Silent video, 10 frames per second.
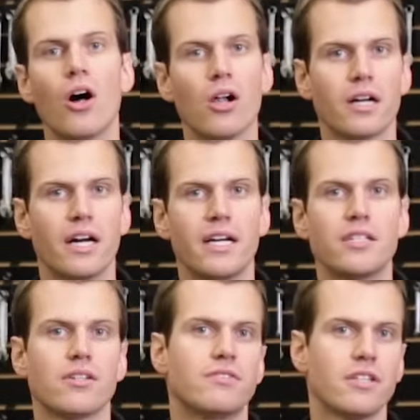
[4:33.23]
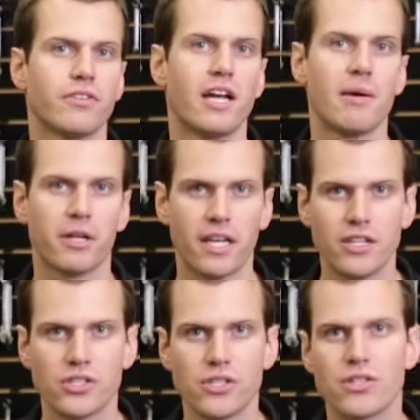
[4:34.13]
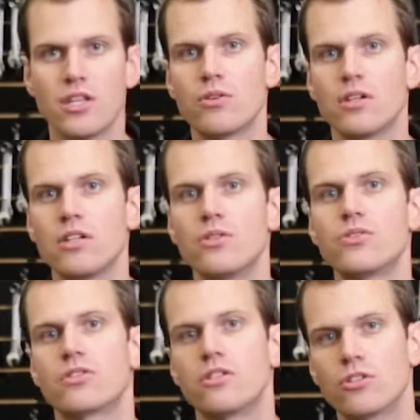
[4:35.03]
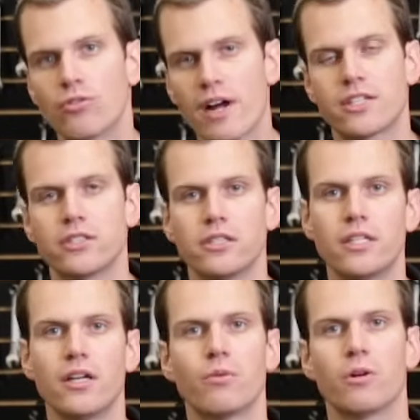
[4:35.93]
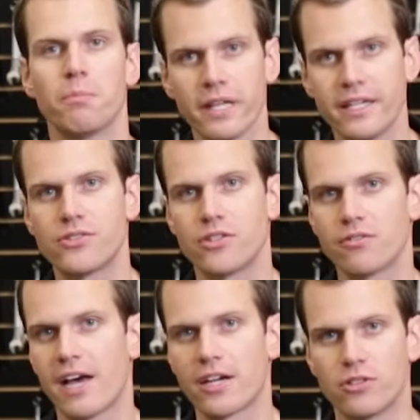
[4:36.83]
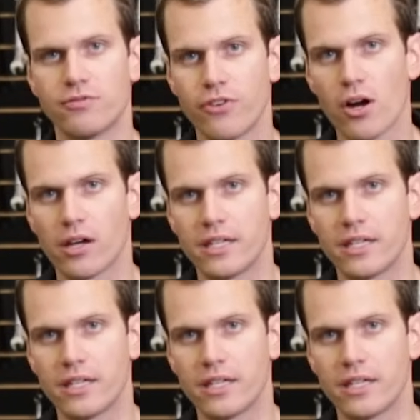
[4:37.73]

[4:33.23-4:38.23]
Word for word: all kinds of different applications that you can use to directly replace your factory fog